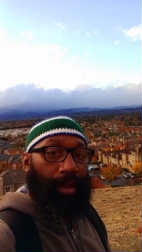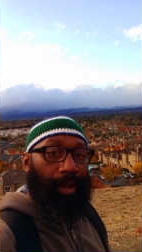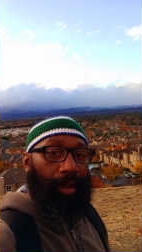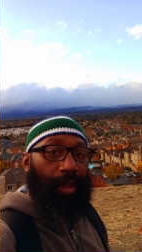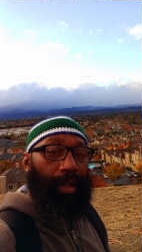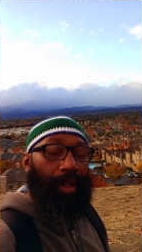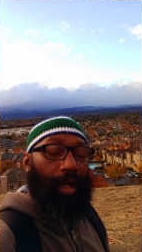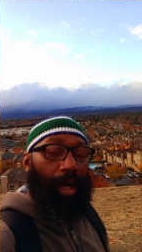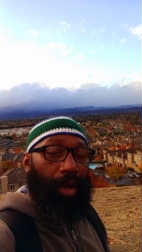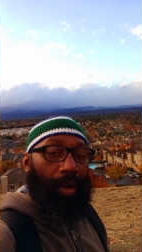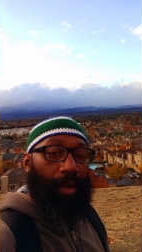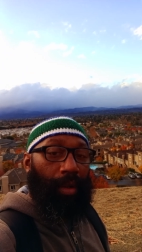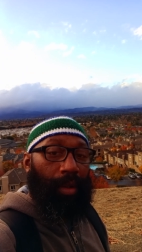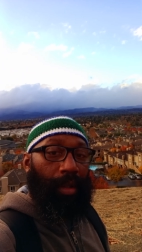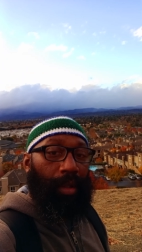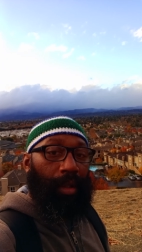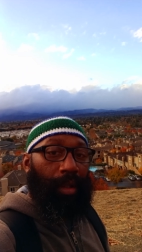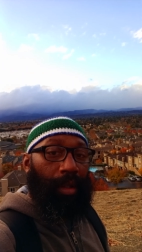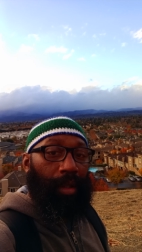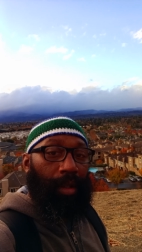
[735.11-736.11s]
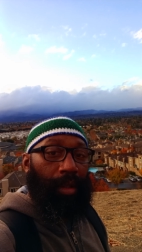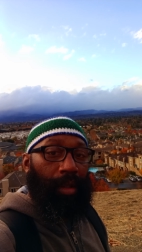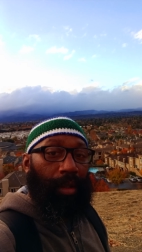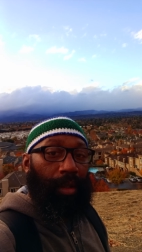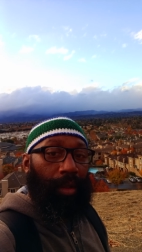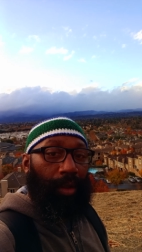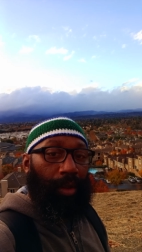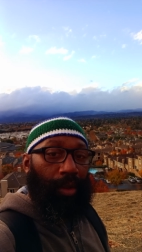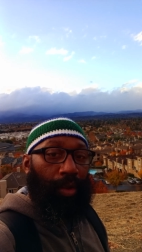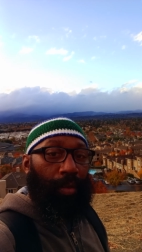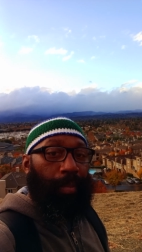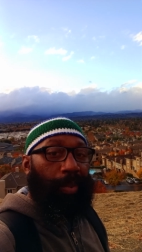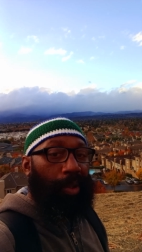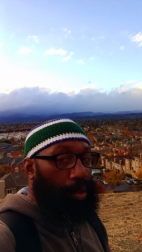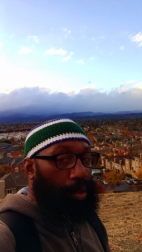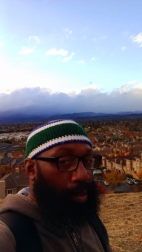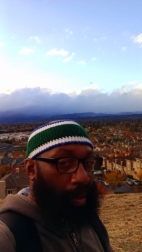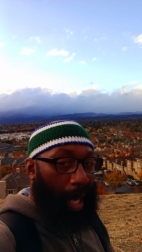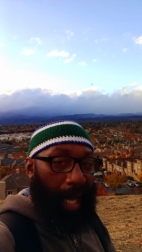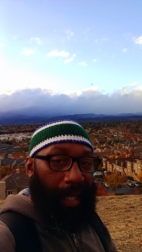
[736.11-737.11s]
You know, you
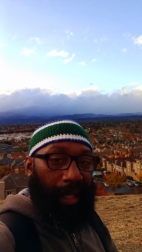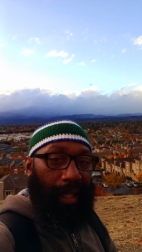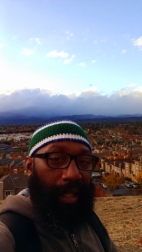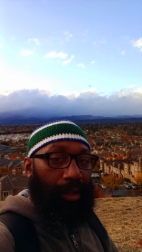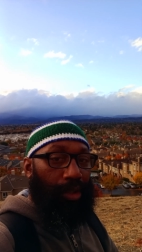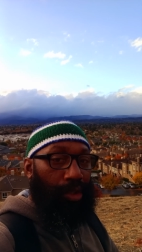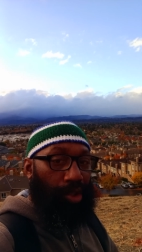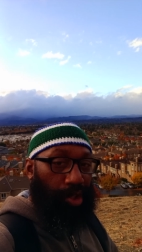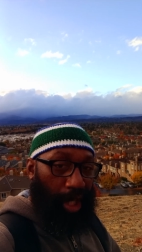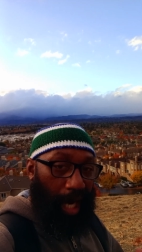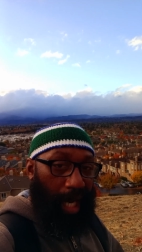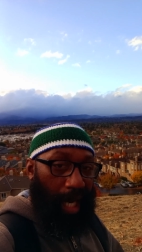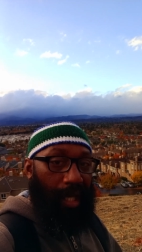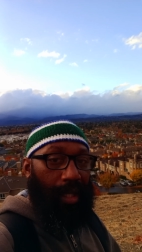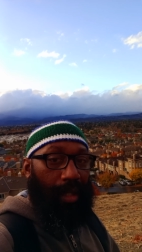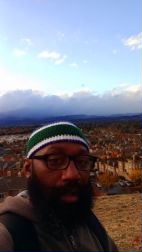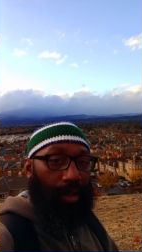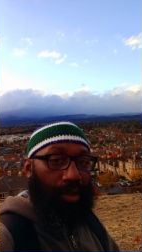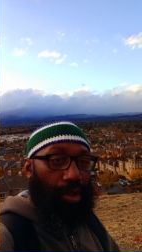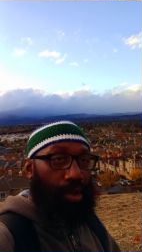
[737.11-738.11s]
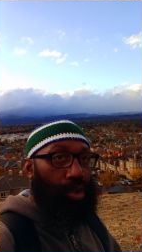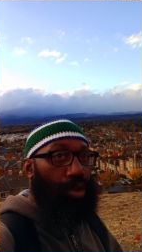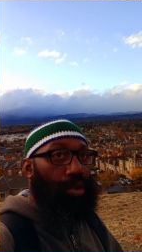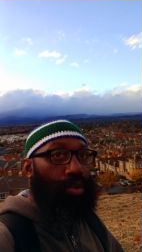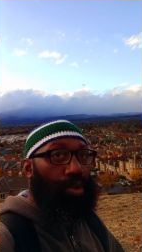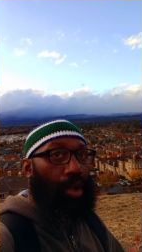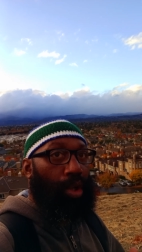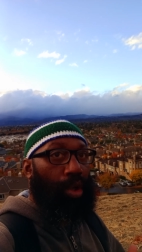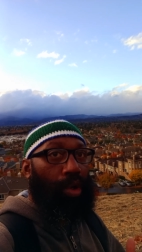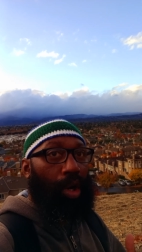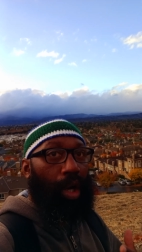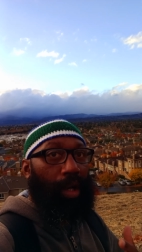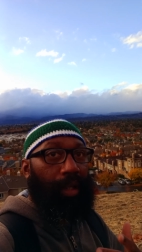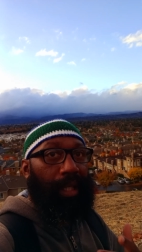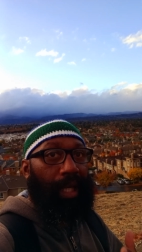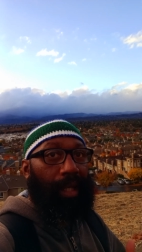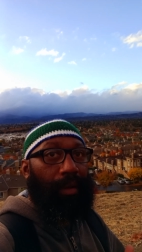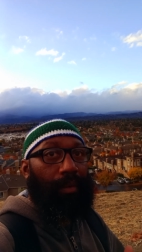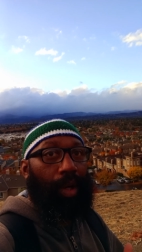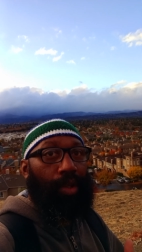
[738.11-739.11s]
you gotta Jake to you so-called
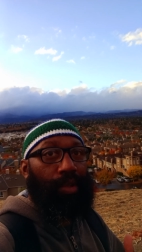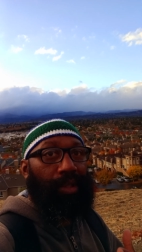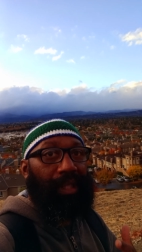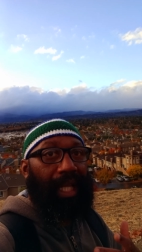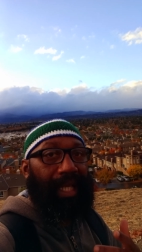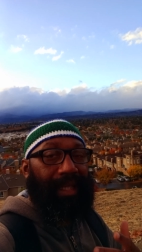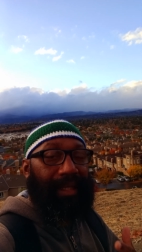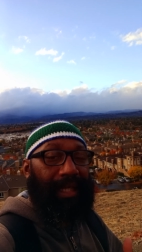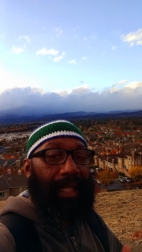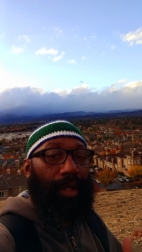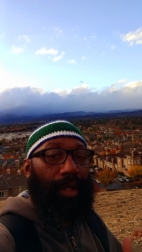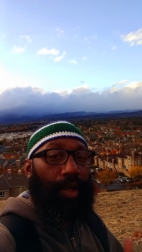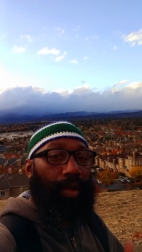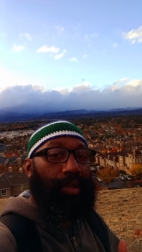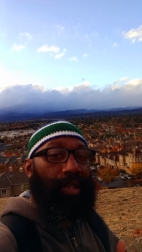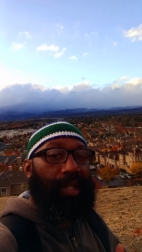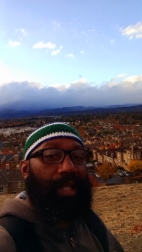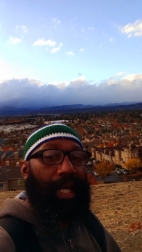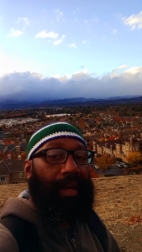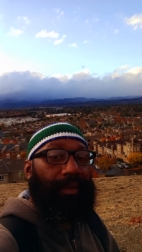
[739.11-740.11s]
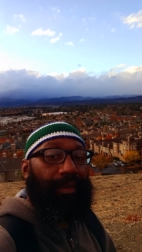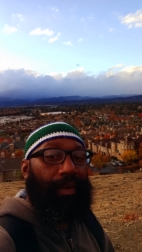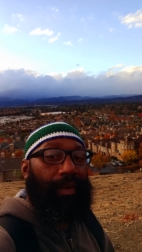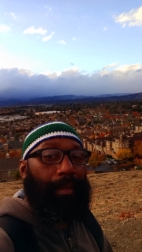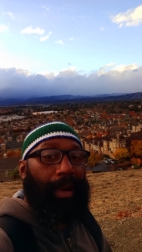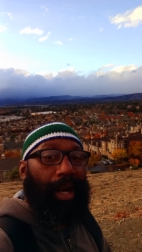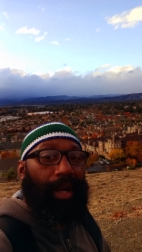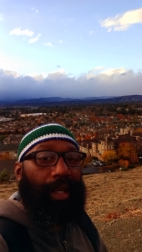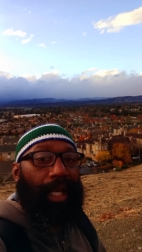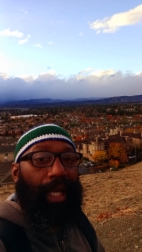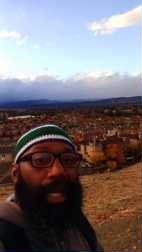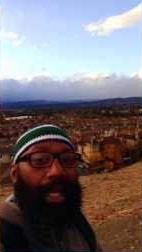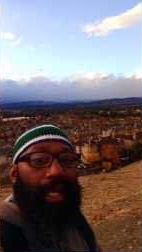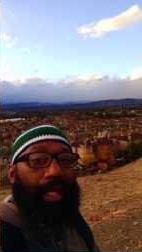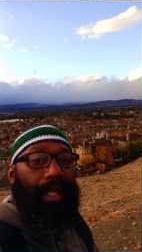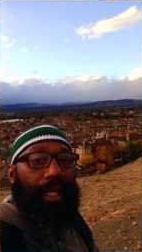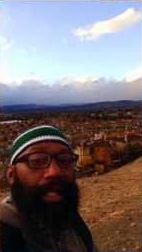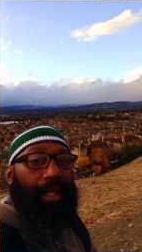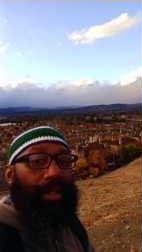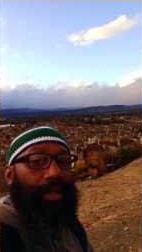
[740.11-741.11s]
Negroes, Latinos, and Native American
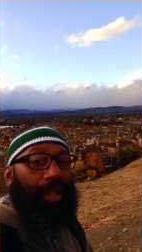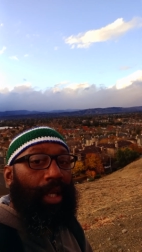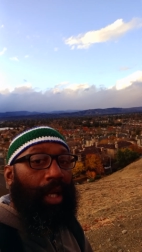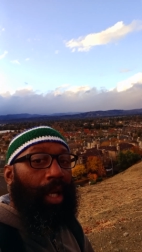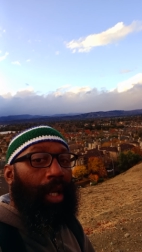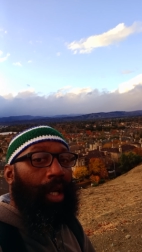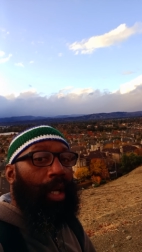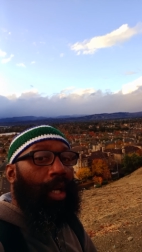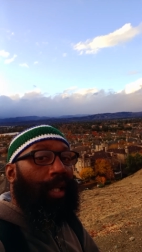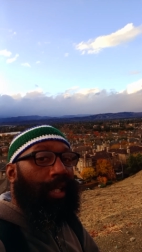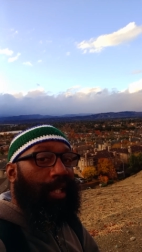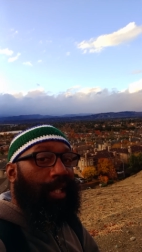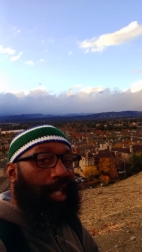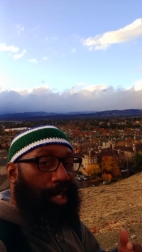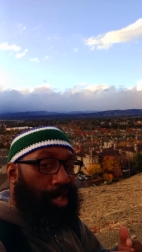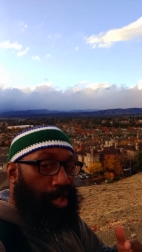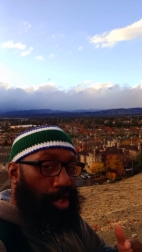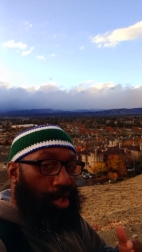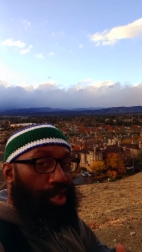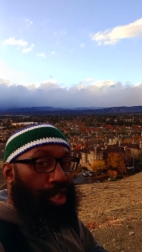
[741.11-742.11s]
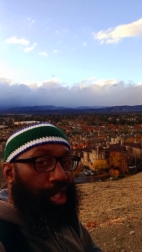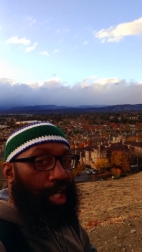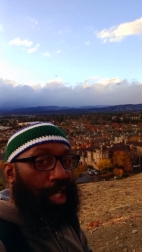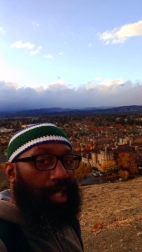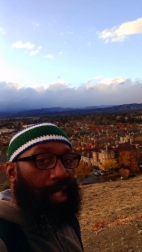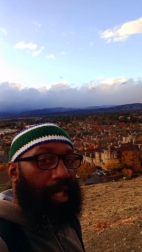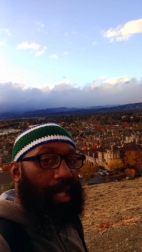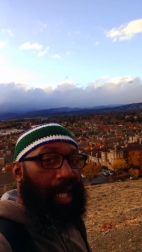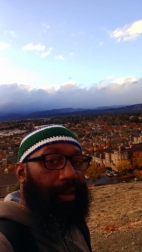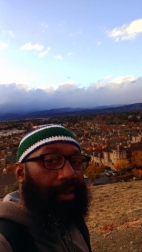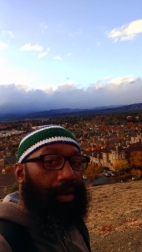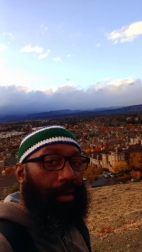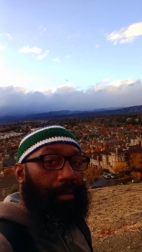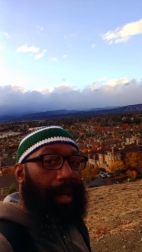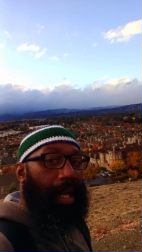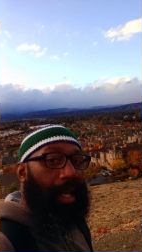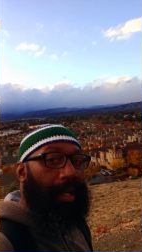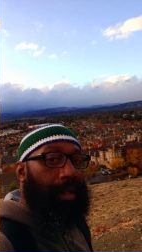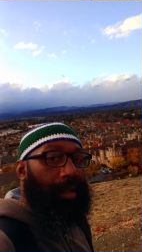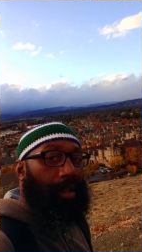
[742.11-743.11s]
Indians, get your shit together,
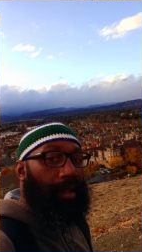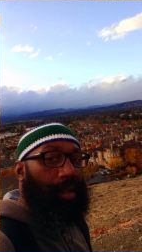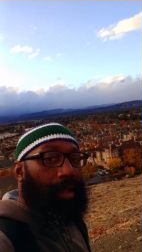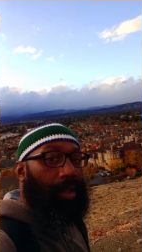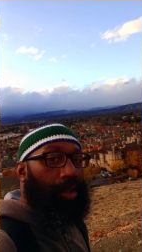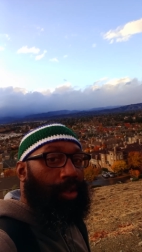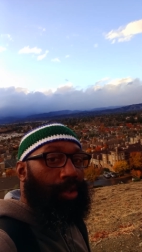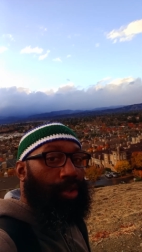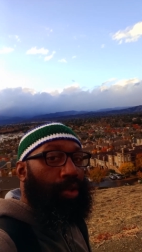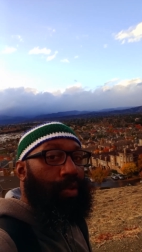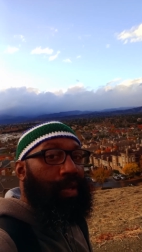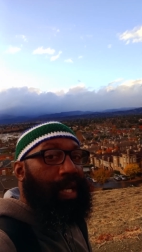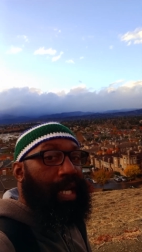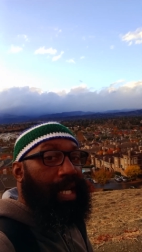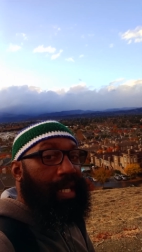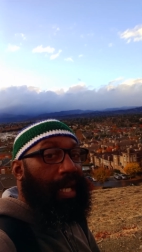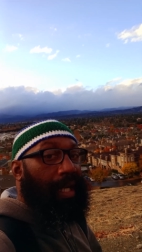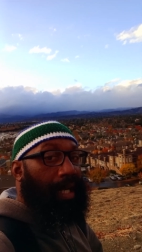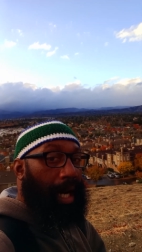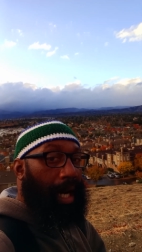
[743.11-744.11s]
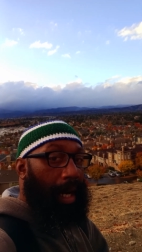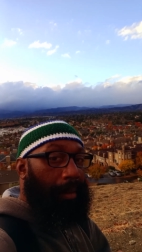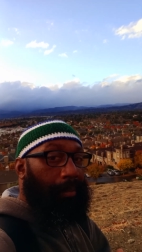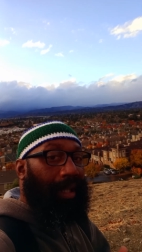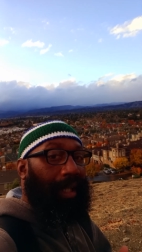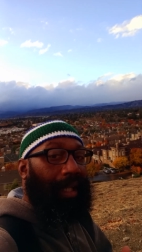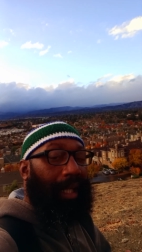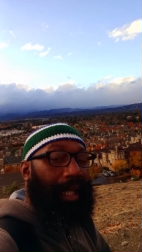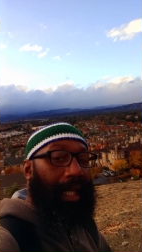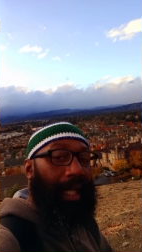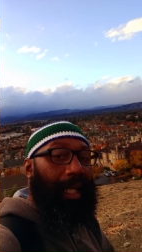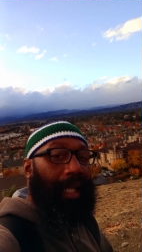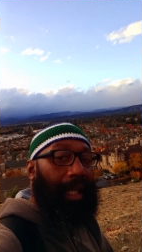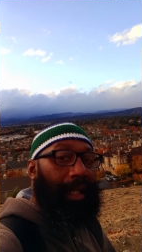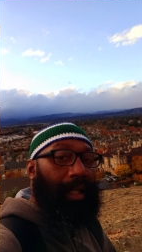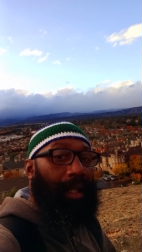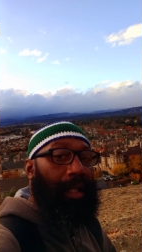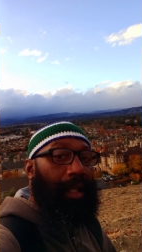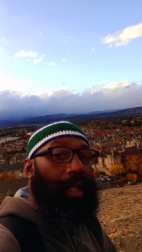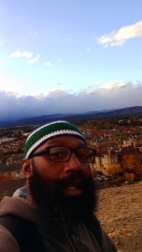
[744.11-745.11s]
man. You need to come clean